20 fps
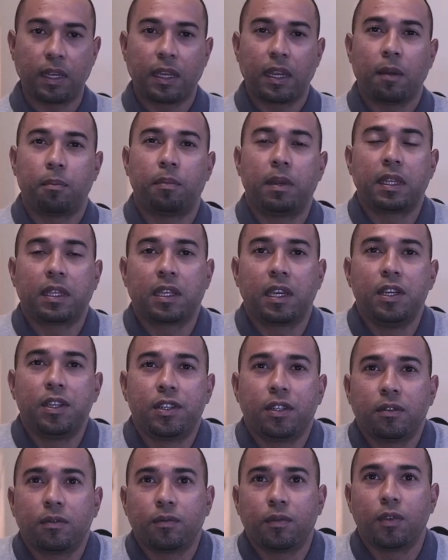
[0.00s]
an
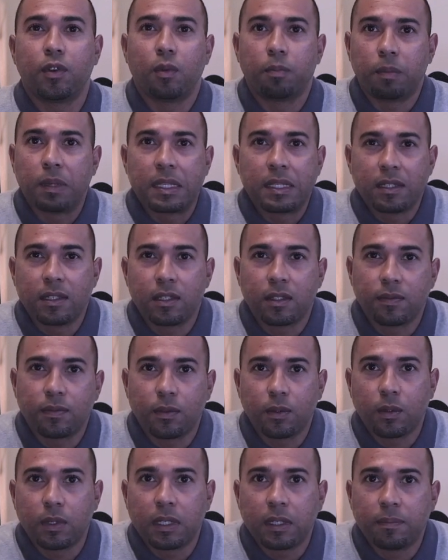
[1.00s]
application for your business
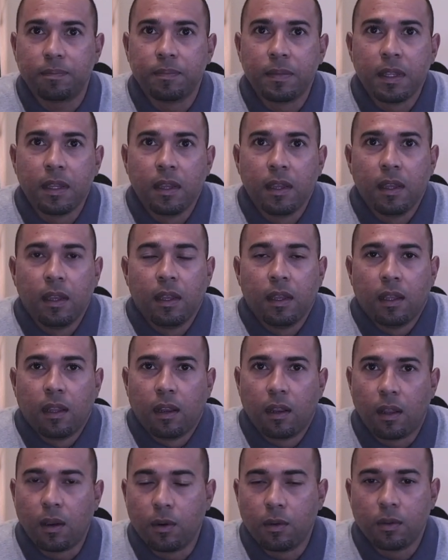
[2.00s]
for a
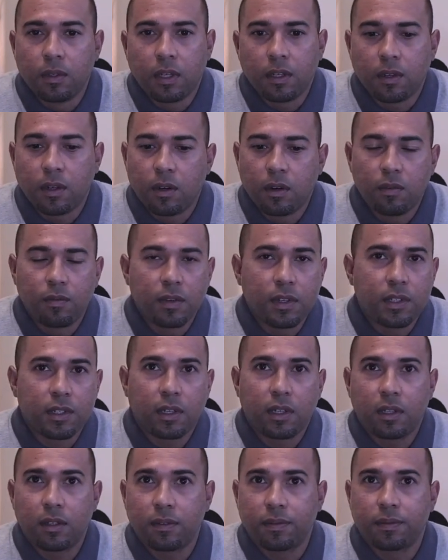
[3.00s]
loan and
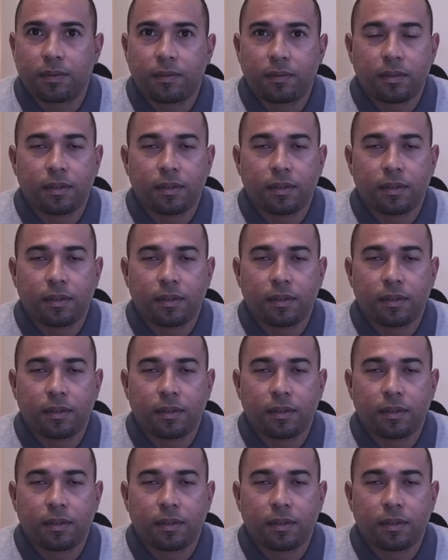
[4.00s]
overdraft